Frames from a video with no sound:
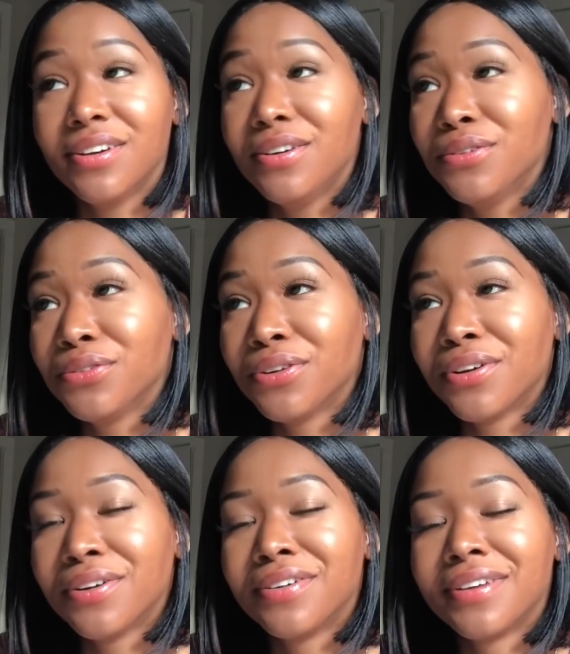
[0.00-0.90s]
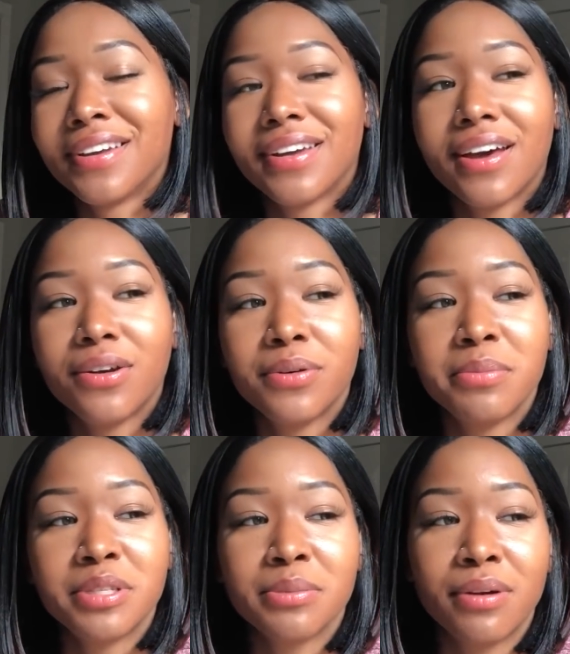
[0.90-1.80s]
no, like I don't want
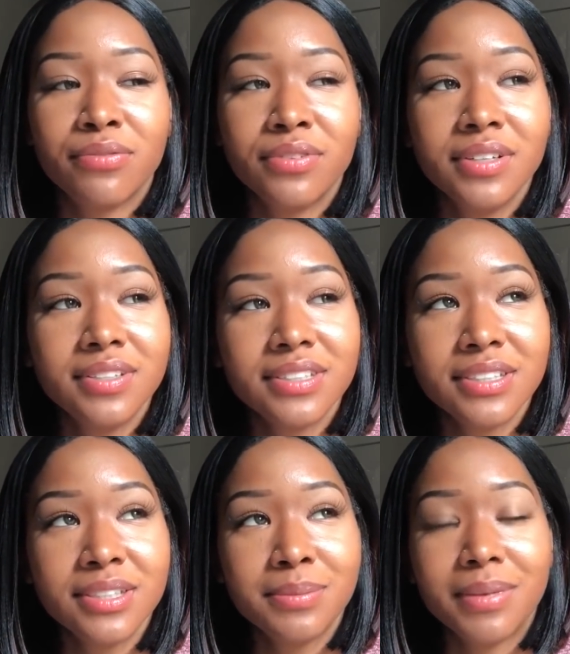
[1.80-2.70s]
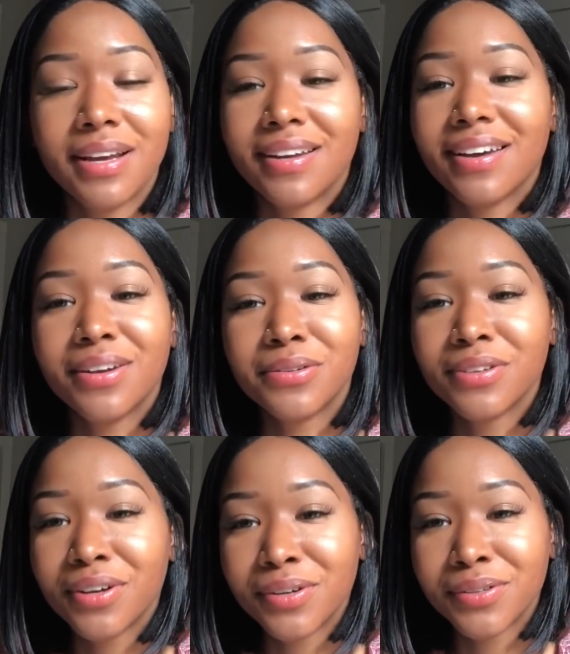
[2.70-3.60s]
to mess up our friendship, like I
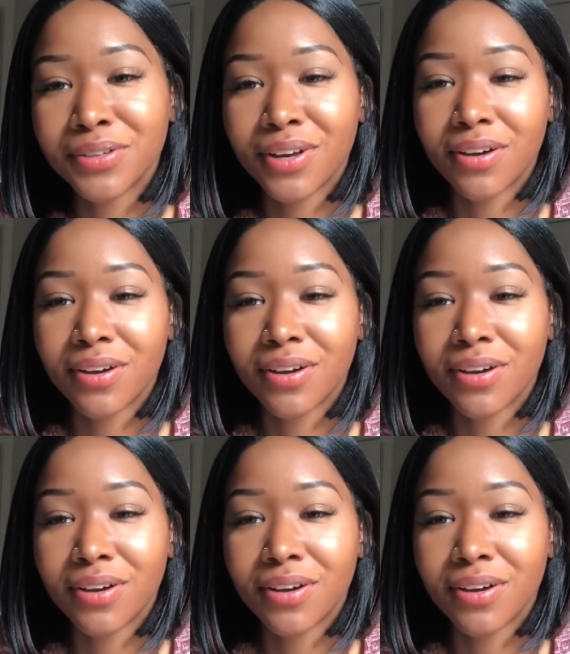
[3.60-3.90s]
don't know,